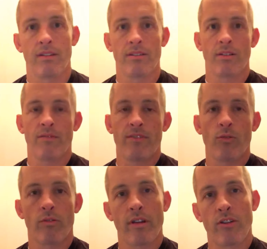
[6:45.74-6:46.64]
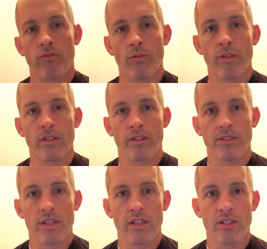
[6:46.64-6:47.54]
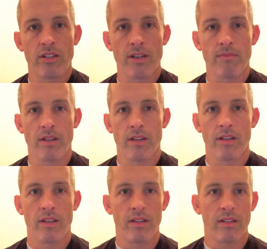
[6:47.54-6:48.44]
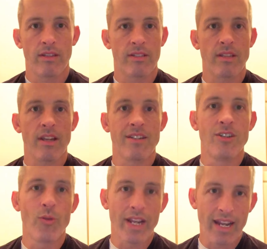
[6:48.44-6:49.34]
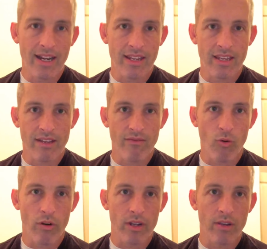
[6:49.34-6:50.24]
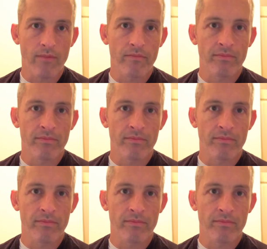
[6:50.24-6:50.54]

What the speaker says: So if you are a grown adult in a gym, that's not doing anything for you.